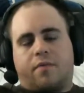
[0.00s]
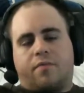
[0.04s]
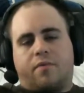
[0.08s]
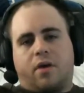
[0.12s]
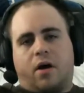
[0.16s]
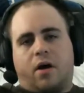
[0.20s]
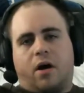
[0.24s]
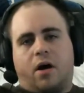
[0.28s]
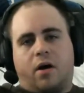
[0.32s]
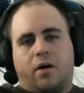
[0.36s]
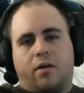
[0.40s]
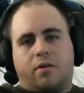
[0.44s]

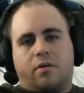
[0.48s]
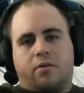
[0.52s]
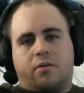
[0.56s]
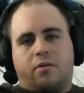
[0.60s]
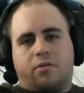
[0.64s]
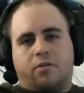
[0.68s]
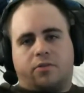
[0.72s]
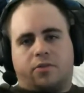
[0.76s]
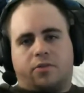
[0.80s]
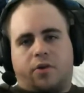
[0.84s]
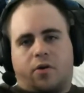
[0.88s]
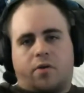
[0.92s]
I've got
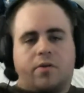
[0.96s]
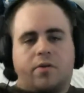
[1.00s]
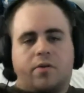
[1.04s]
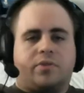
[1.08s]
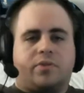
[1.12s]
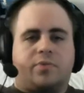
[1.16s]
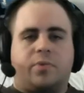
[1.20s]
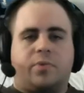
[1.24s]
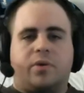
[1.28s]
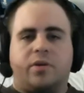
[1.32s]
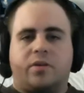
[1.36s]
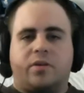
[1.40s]

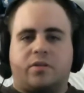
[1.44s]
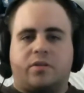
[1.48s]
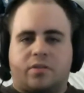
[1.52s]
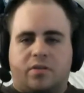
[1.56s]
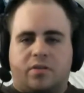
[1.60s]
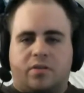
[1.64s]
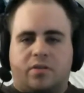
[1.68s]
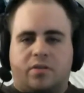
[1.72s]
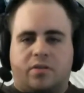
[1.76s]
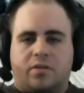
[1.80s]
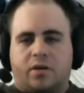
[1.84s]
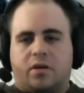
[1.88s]
Charlie's
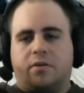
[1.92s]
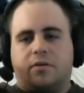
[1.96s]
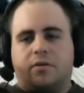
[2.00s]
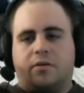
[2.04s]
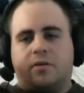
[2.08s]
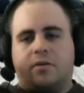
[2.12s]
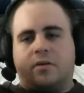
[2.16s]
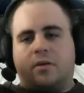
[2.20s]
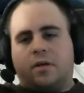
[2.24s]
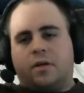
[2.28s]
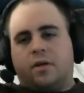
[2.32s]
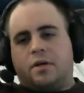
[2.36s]
week's
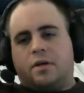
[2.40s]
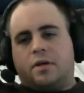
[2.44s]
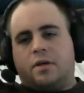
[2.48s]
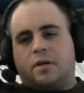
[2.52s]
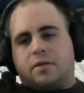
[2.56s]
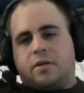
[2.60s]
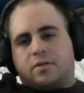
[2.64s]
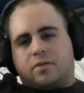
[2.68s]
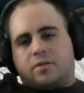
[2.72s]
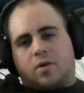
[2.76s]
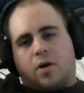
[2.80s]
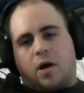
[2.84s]
done.
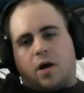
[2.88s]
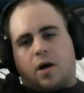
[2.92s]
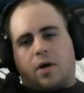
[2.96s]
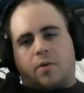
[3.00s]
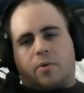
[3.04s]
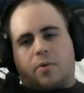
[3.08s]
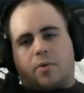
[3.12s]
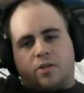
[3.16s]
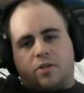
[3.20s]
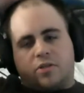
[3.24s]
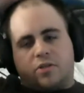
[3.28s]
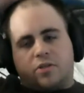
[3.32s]
So
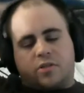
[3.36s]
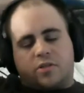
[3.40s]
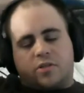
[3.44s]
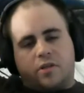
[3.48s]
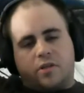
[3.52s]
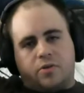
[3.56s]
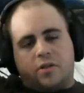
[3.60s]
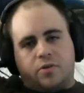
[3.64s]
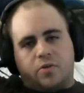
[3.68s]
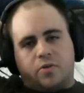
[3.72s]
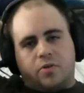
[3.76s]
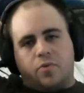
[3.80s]
I really
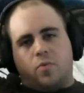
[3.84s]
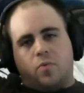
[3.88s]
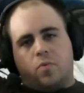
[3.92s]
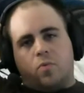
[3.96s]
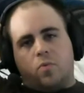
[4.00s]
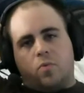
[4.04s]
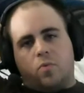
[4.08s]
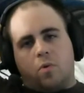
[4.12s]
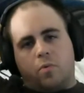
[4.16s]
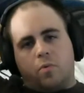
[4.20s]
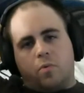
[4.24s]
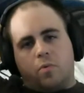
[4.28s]
just need to
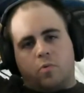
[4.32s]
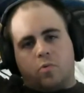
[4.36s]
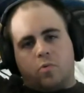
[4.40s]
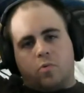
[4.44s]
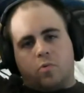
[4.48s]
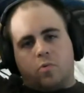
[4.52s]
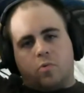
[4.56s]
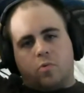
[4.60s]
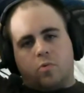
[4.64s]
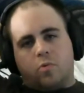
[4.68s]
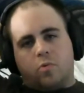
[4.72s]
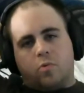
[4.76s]
do one
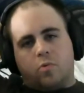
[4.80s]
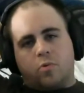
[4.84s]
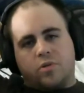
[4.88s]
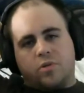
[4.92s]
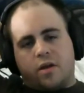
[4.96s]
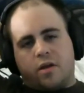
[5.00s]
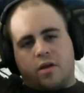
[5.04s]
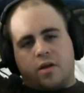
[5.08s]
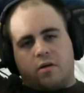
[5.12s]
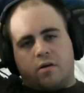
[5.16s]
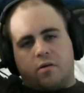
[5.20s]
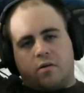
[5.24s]
more
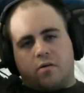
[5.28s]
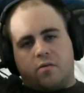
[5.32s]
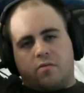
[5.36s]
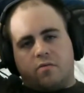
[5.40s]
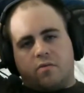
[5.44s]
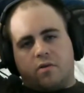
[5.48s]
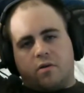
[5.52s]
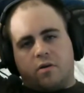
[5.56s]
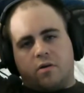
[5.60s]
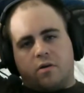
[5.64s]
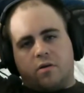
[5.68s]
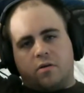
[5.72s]
set
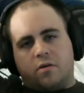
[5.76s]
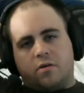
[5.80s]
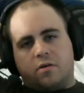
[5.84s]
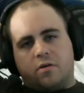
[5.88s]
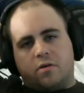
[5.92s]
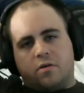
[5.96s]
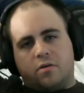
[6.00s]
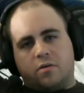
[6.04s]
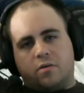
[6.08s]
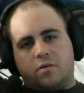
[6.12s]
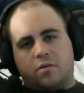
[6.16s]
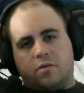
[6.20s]

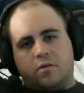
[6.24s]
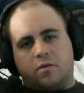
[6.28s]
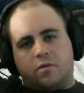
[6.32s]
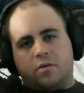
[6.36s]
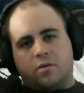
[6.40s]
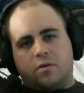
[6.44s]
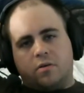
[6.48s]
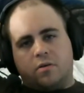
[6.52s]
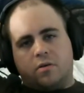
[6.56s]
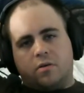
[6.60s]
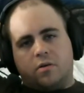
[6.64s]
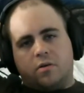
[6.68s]
of
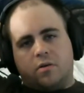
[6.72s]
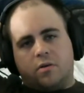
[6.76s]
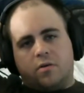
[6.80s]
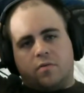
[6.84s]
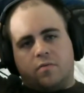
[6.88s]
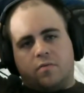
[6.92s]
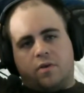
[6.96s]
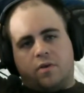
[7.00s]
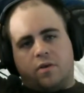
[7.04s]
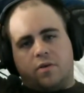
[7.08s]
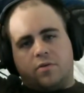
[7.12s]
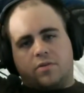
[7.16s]

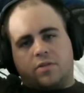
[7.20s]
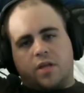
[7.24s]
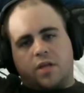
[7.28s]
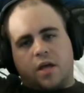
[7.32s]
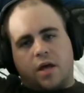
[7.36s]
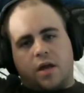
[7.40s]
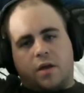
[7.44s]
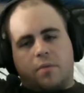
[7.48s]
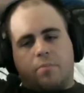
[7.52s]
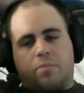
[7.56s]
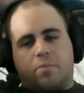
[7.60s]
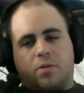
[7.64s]

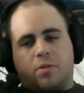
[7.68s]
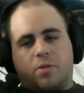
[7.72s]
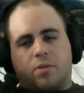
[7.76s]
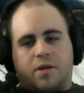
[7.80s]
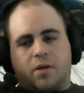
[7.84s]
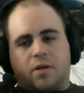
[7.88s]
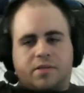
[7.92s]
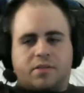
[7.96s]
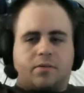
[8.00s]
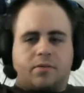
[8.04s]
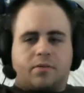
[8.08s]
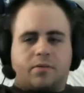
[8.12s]
videos to edit
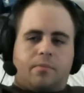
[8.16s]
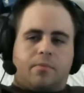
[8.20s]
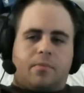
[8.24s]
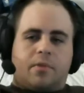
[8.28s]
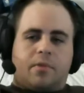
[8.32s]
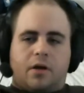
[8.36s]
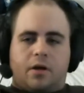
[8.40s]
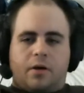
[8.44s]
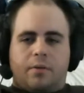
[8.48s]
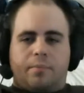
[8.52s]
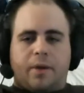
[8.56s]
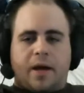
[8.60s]
plus
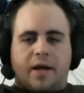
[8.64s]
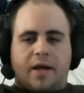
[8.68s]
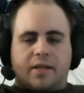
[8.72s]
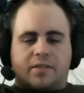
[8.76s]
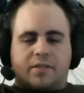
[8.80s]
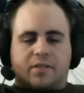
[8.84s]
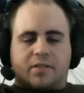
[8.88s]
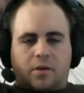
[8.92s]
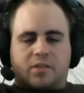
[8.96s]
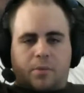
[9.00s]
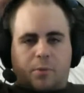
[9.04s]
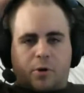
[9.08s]
some
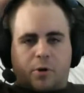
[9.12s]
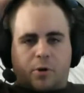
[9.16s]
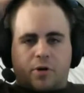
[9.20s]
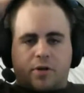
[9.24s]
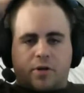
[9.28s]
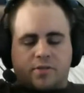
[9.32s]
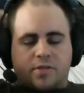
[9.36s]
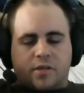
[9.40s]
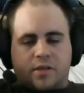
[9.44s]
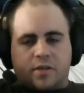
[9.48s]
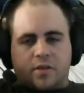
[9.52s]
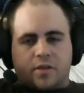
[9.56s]
bad
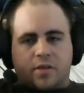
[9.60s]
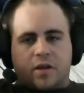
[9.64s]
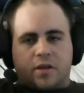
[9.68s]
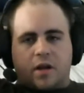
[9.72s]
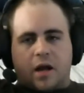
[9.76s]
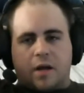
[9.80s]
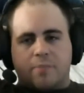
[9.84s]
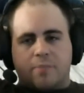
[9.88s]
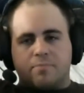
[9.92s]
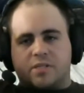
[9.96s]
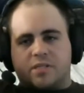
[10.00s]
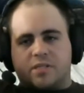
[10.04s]
summaries,
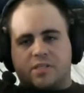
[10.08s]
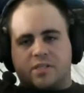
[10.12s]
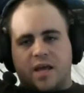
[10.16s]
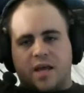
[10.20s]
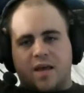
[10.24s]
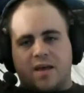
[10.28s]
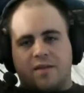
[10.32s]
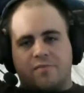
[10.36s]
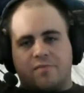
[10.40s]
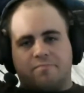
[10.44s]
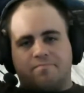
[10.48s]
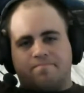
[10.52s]
and then I'm
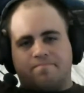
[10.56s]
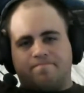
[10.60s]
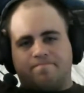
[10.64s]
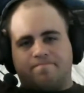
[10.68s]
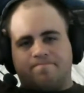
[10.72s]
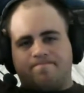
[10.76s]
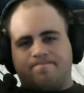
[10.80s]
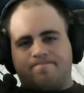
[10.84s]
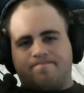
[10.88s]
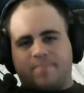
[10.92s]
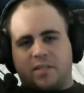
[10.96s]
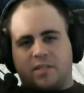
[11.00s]
set
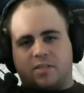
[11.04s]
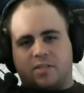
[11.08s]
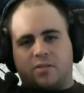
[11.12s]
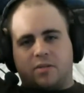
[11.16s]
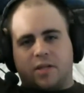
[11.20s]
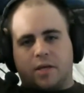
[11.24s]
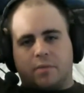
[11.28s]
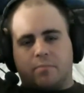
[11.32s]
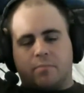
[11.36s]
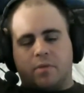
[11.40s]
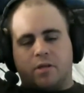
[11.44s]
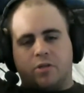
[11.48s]

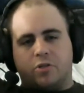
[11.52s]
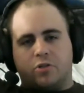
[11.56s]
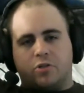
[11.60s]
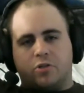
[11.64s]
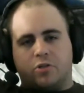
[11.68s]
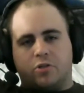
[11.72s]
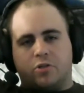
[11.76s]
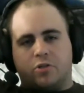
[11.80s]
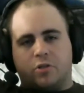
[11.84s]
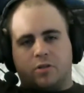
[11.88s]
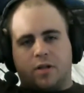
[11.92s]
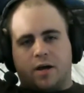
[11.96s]
until like
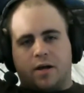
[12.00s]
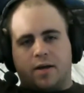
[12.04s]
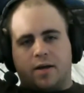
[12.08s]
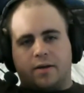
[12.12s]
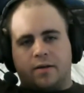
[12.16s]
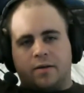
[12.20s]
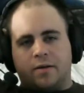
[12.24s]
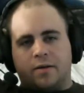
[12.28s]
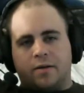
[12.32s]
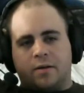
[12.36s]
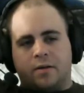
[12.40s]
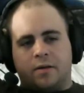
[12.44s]

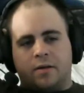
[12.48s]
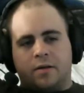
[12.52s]
mid-July.